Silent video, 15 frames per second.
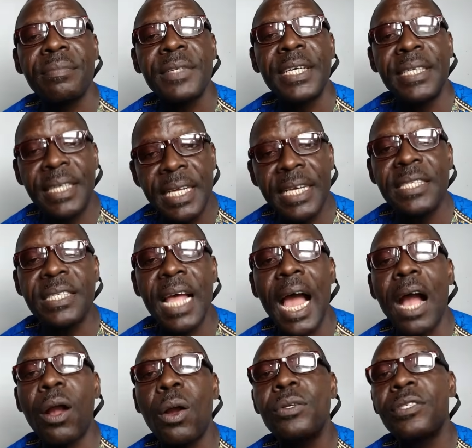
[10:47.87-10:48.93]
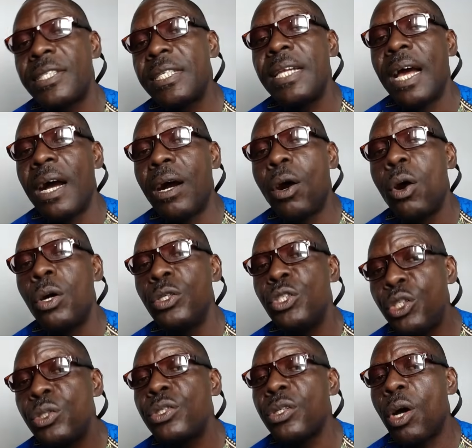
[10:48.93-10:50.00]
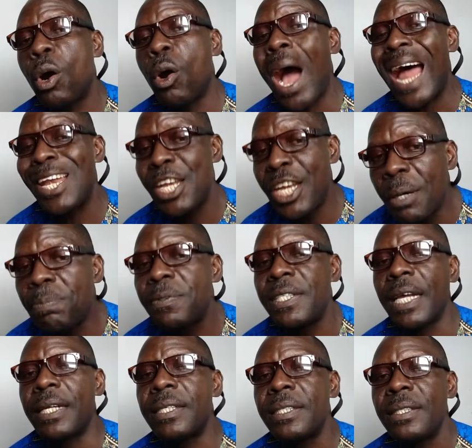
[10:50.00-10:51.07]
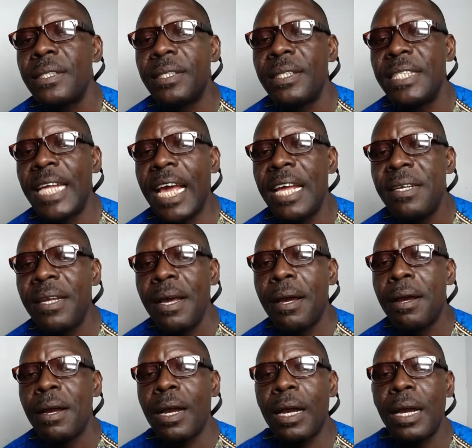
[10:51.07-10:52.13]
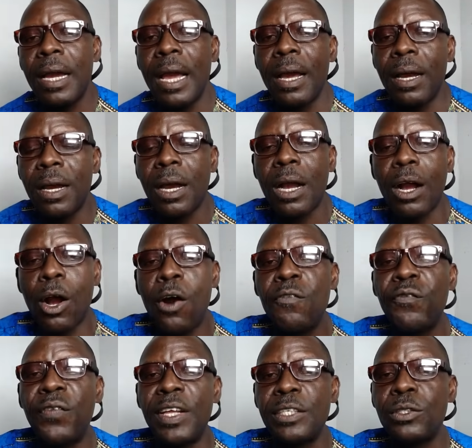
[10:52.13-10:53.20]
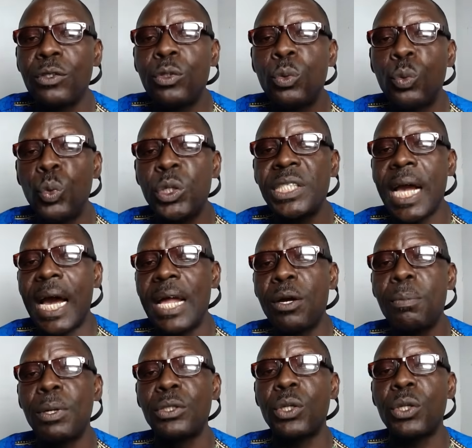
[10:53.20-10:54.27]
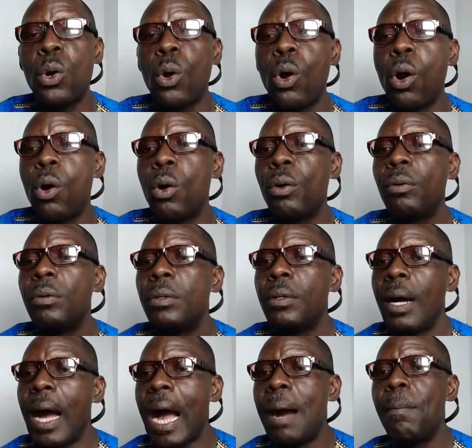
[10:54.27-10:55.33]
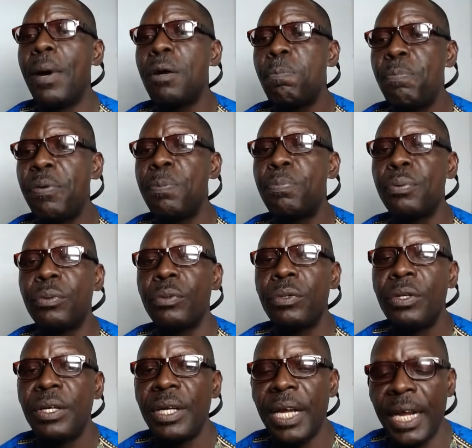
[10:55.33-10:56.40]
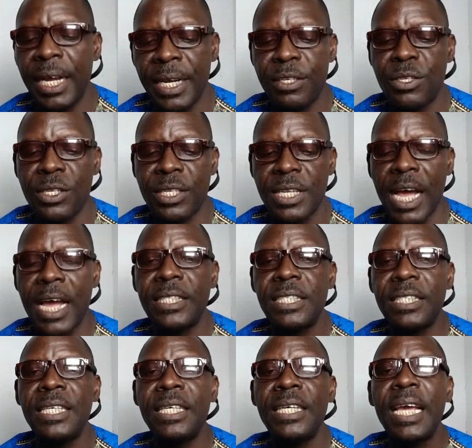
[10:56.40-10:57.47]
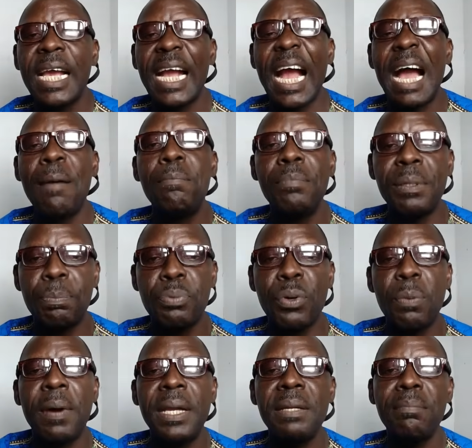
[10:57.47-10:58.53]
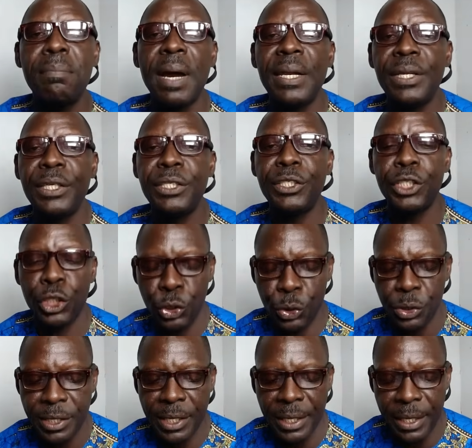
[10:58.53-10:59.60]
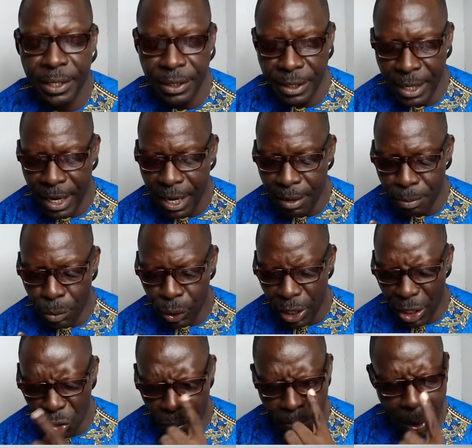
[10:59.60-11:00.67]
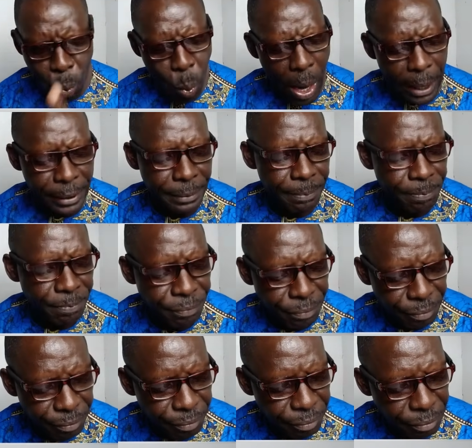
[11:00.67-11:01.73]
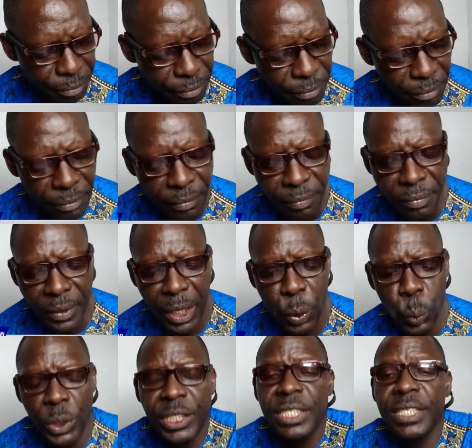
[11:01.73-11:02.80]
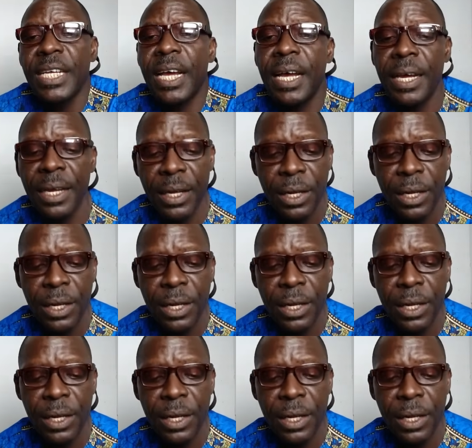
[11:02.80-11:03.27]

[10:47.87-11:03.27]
these are considered or used or adopted, then conflict, which cannot but occur among people in a society, can be properly managed using this model. Number 1, which is a